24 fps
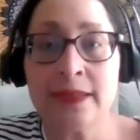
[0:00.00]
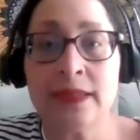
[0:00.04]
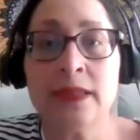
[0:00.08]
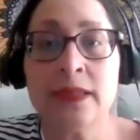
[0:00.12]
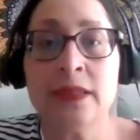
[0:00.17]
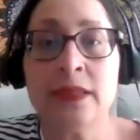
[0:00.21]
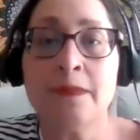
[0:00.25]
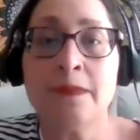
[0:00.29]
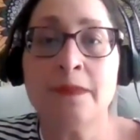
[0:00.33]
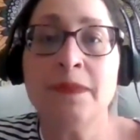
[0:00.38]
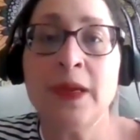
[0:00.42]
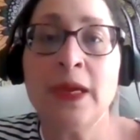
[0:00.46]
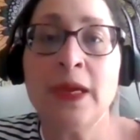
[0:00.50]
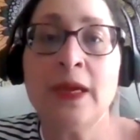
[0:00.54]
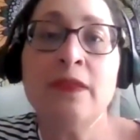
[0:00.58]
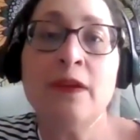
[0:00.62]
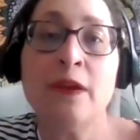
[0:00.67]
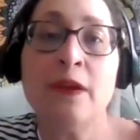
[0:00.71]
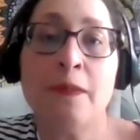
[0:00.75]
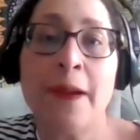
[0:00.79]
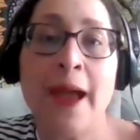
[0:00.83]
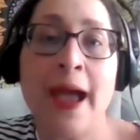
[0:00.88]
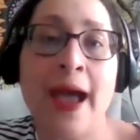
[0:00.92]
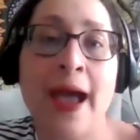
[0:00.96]
did something in
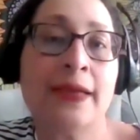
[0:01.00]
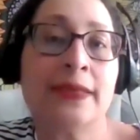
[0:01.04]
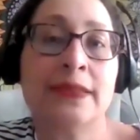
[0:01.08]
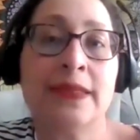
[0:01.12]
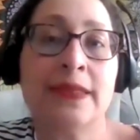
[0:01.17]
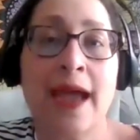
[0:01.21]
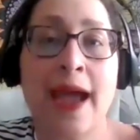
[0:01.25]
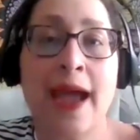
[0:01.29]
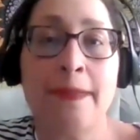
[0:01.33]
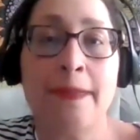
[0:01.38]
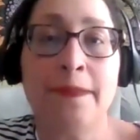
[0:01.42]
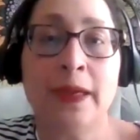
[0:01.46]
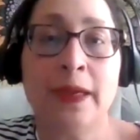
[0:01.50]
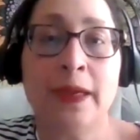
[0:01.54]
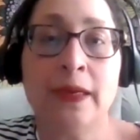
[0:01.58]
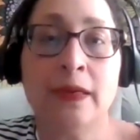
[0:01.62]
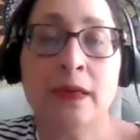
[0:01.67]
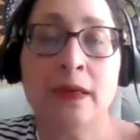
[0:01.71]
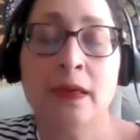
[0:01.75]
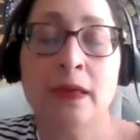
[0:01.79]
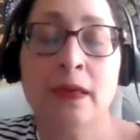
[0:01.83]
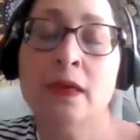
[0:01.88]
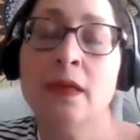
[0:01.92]
their past happen